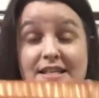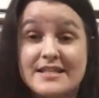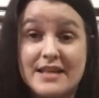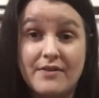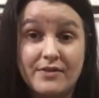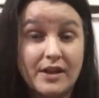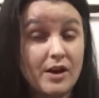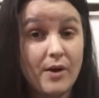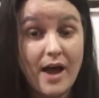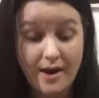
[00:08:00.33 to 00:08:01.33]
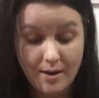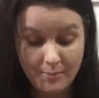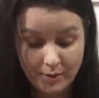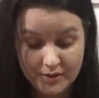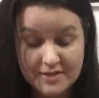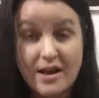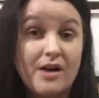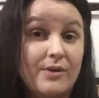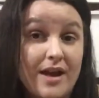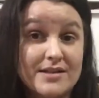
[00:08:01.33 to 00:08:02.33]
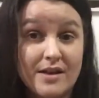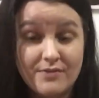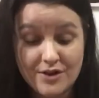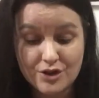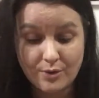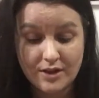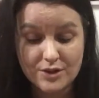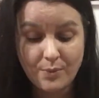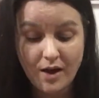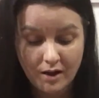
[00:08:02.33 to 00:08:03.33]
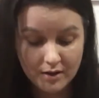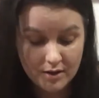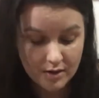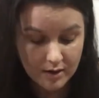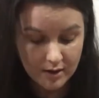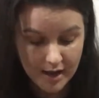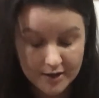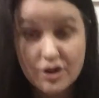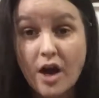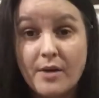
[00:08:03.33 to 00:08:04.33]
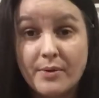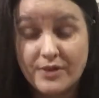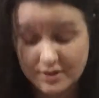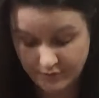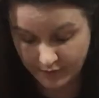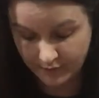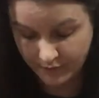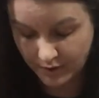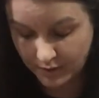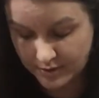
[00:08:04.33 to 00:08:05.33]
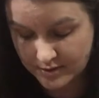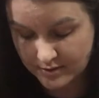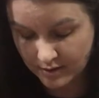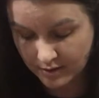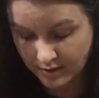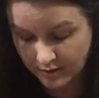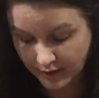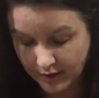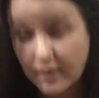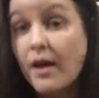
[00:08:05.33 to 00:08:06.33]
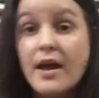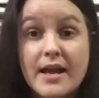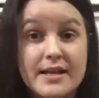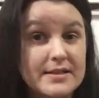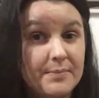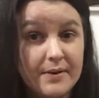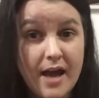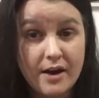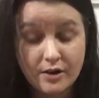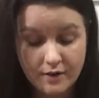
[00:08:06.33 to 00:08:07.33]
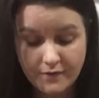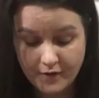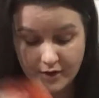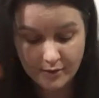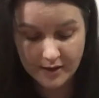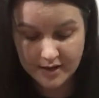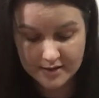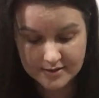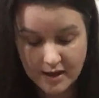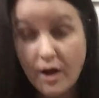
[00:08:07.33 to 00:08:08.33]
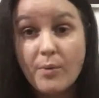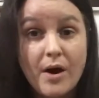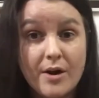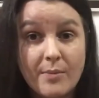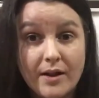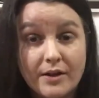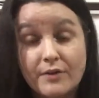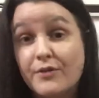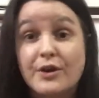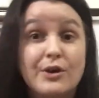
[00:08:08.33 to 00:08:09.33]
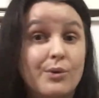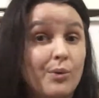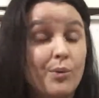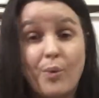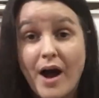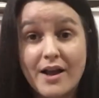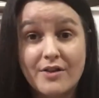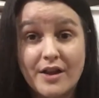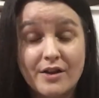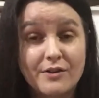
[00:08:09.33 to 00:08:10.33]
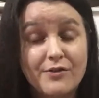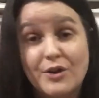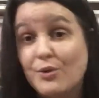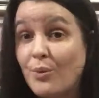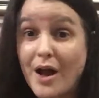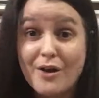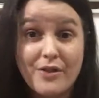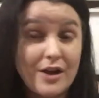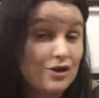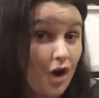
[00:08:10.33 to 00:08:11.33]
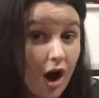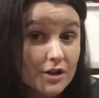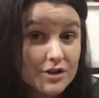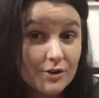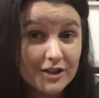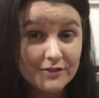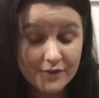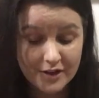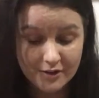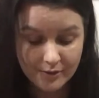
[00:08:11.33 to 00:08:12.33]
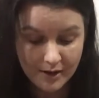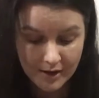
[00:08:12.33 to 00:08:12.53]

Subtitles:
definitely go ahead and pull these out as a visual as well and talk about the different fruits. Like, is a banana good for you? Is a watermelon good for you? Why are they good for you? Why are they not so good for you?